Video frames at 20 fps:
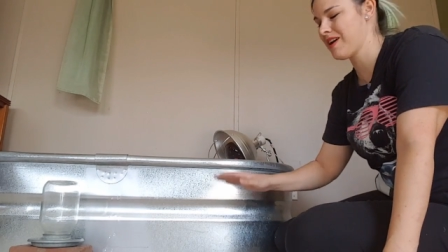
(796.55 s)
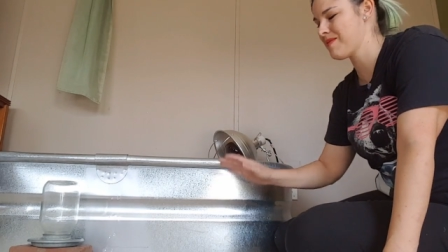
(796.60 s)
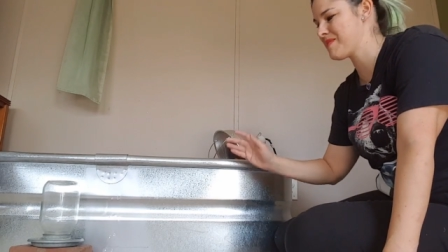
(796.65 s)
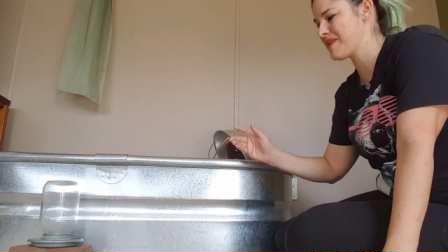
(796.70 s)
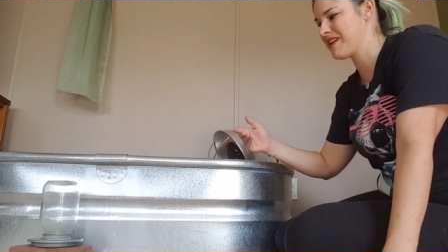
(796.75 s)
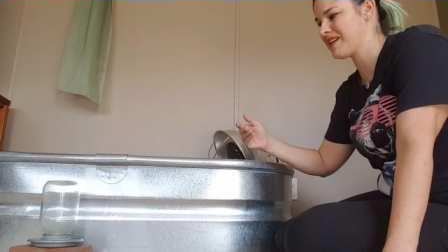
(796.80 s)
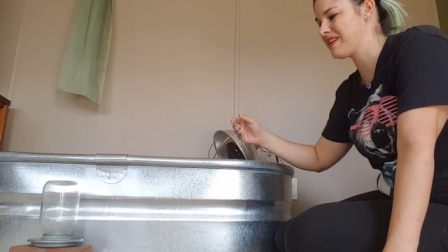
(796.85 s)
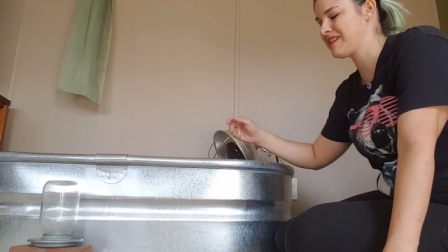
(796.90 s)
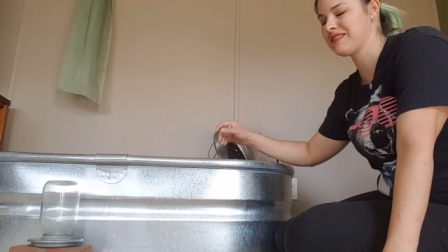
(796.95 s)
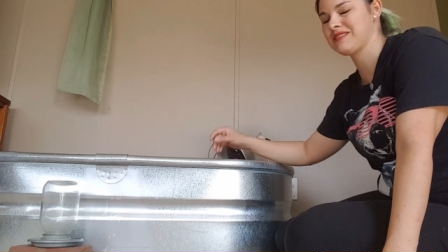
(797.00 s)
I
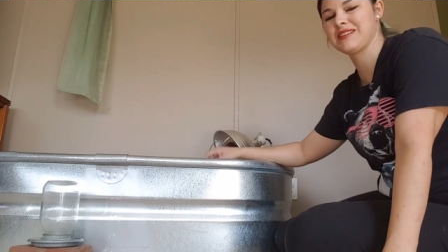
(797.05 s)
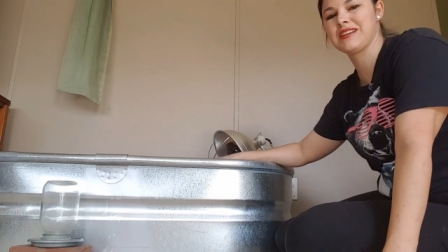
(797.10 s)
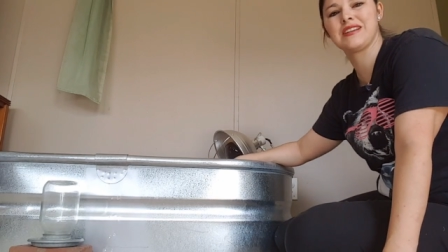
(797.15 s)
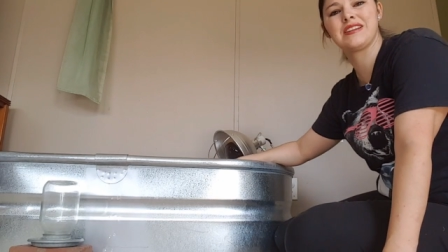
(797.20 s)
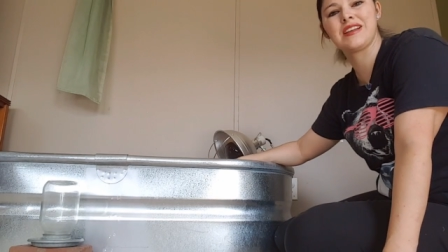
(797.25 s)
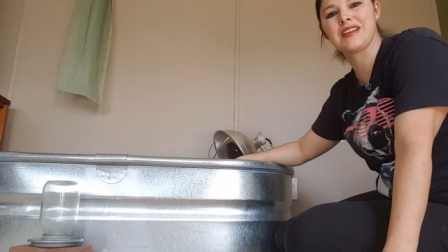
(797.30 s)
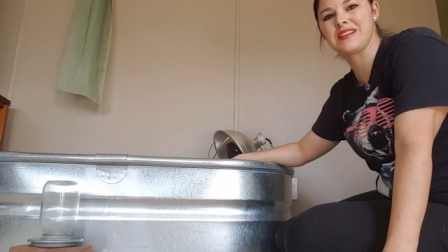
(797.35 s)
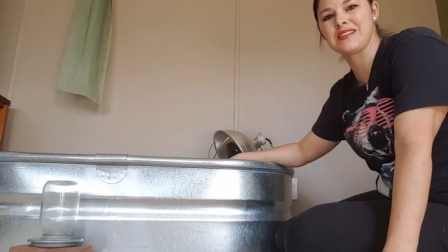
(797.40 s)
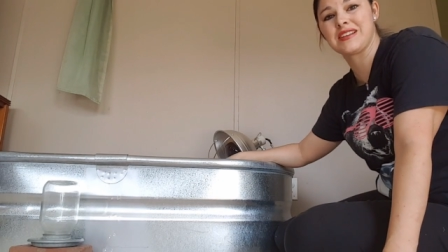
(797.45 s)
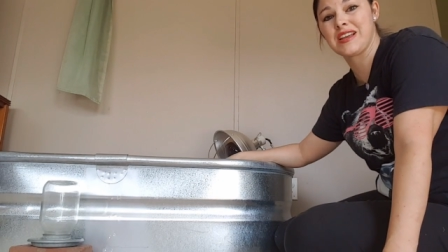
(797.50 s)
mean,
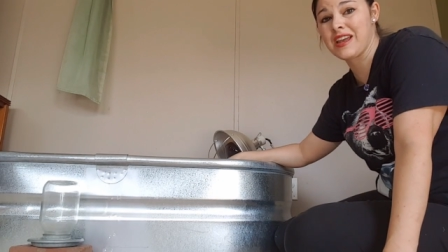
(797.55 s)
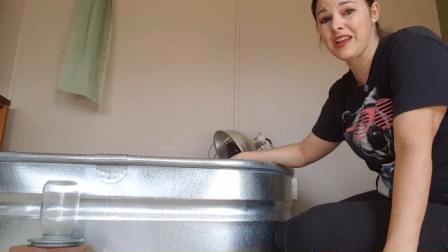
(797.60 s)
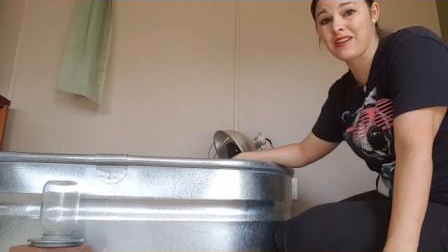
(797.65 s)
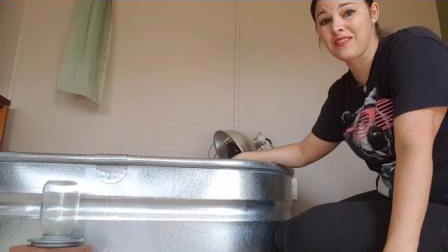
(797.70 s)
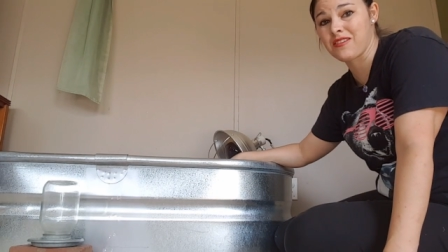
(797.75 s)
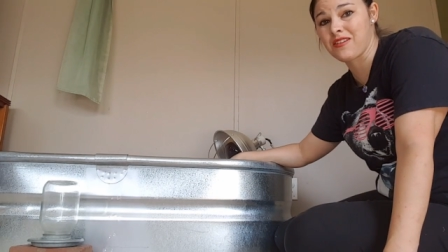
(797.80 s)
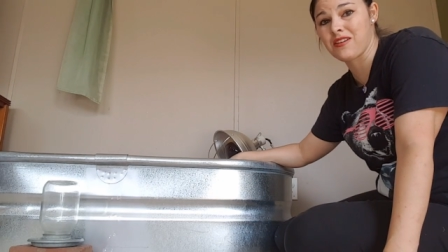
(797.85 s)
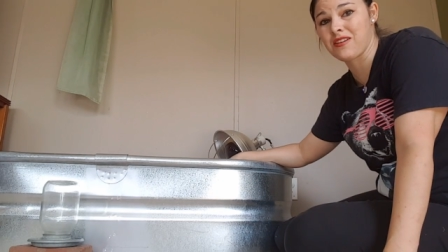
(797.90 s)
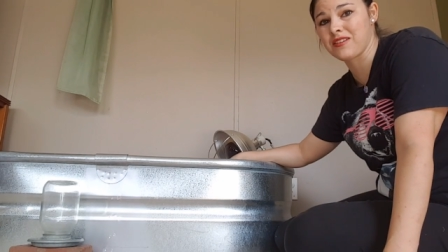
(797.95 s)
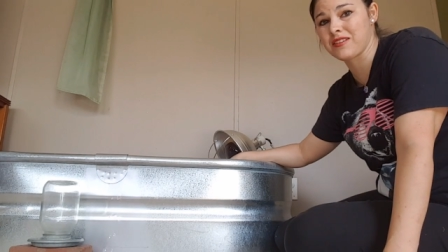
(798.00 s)
it doesn't
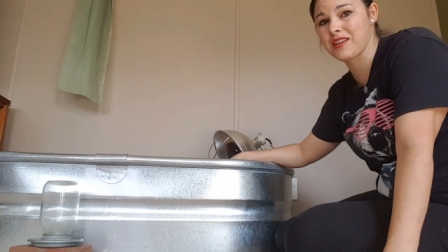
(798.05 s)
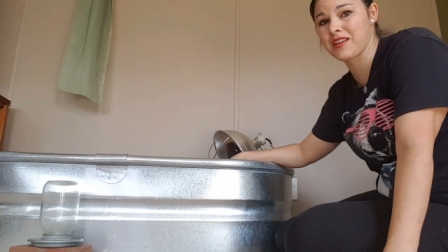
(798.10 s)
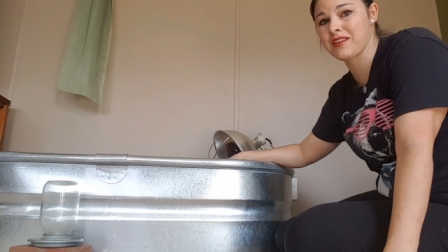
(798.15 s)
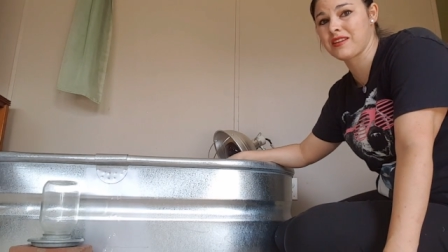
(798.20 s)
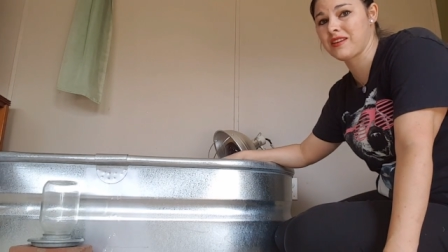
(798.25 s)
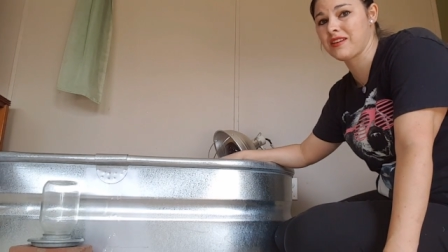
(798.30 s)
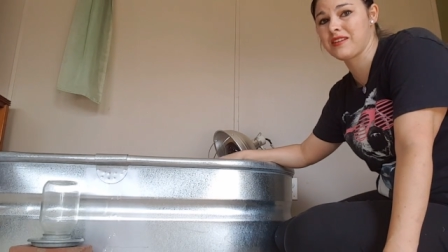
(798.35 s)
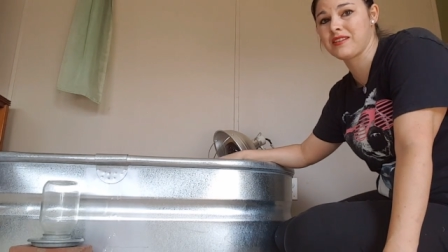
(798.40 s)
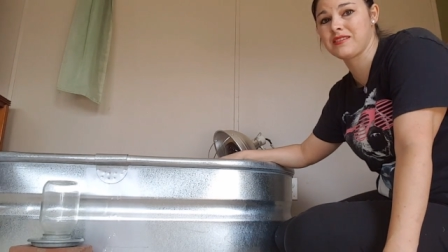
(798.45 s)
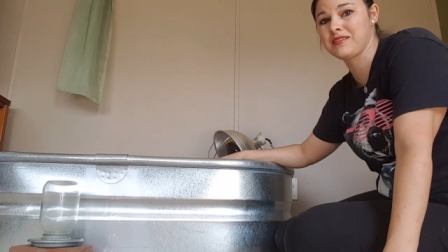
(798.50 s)
take long, but
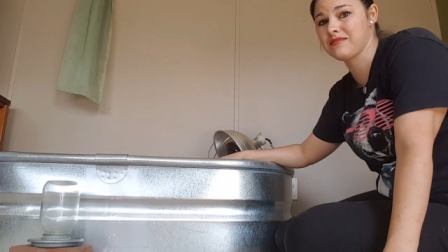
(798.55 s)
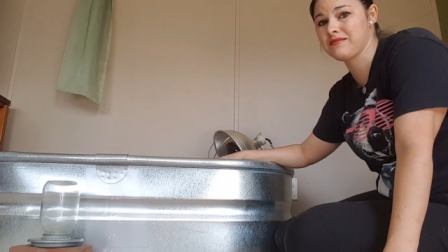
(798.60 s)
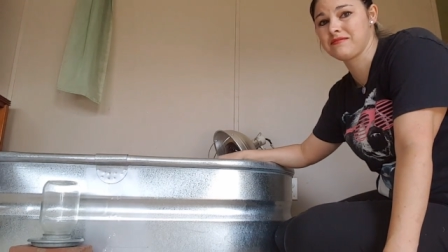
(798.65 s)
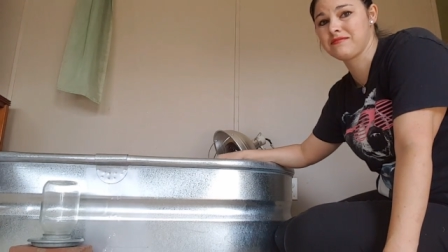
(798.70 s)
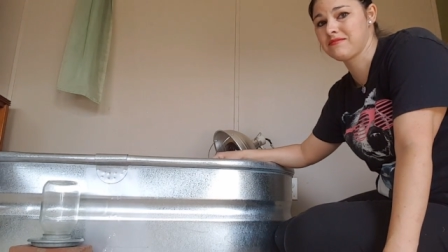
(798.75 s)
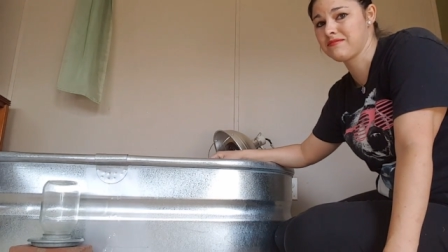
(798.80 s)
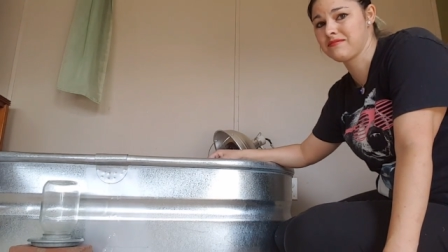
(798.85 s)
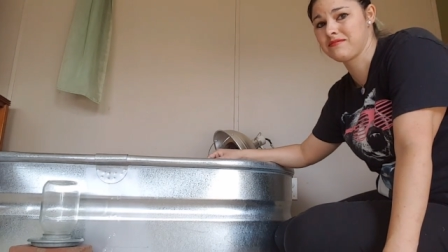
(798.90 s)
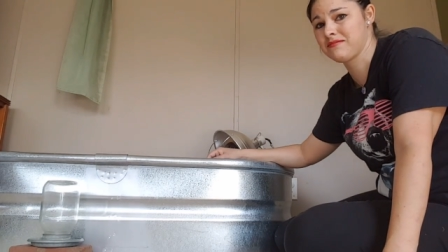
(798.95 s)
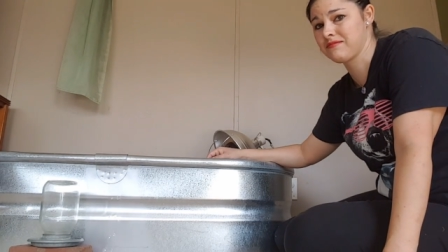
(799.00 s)
it
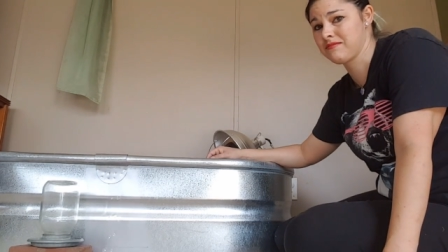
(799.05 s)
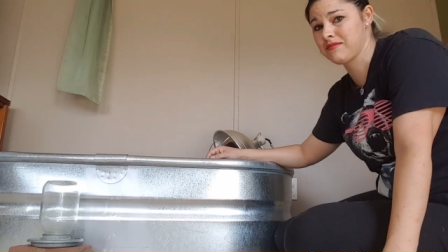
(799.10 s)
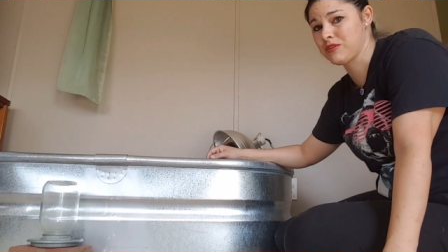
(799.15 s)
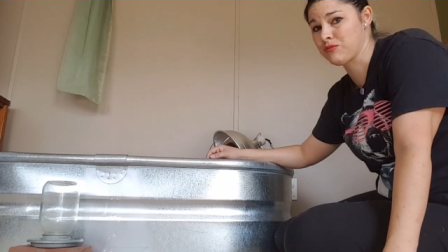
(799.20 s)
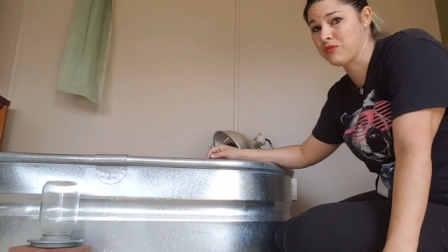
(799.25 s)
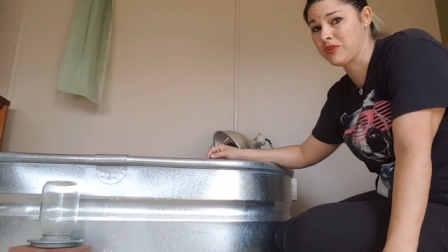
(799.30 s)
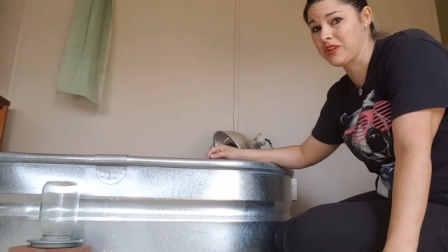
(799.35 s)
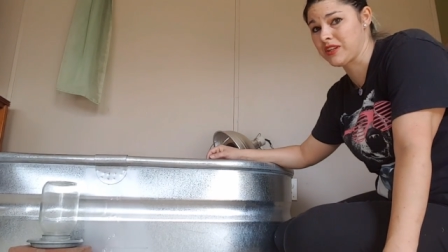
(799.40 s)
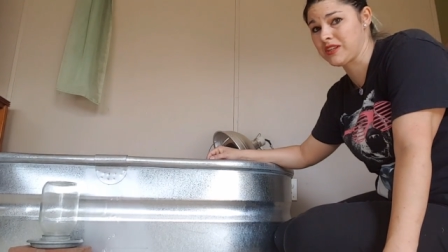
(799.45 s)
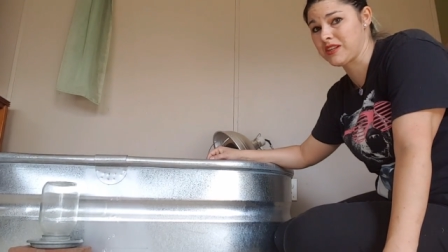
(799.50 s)

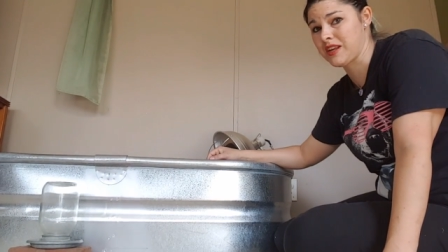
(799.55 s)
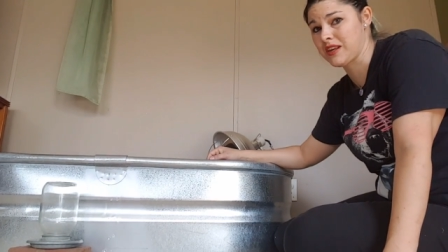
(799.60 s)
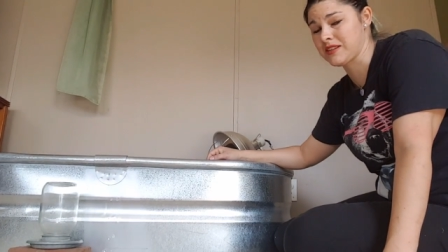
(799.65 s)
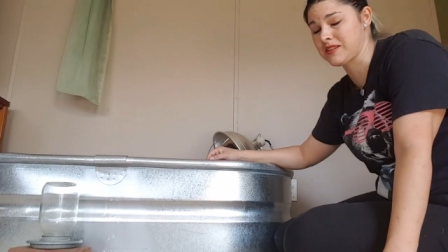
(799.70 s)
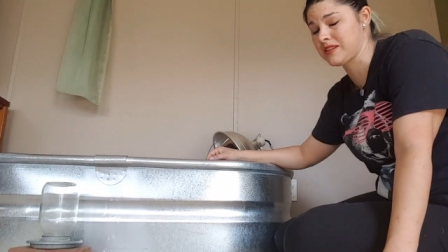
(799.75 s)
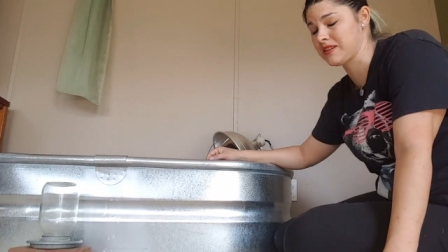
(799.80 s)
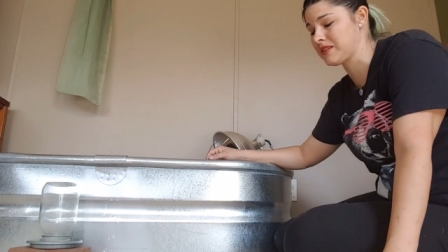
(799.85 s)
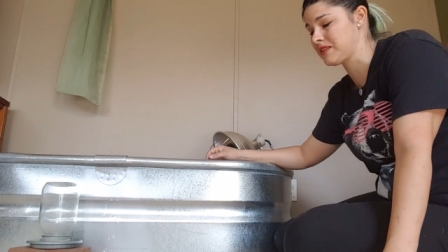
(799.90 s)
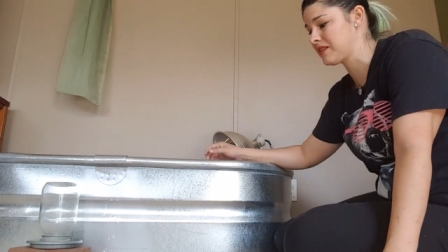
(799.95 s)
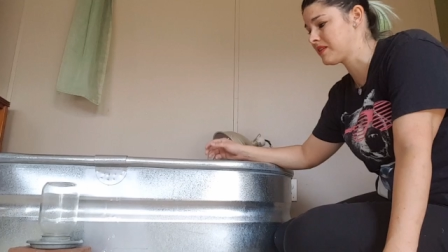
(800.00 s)
really
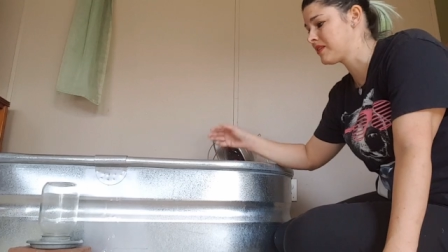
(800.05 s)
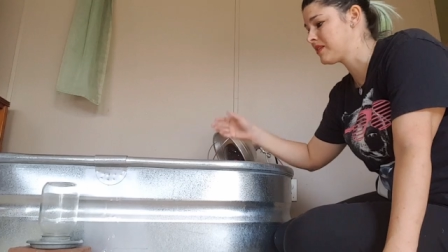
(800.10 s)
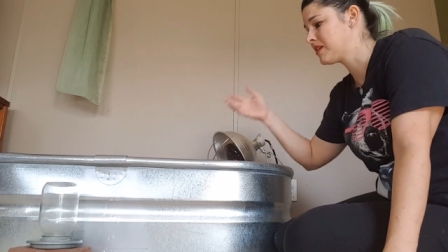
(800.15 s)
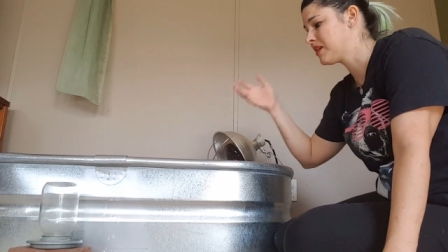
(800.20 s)
doesn't.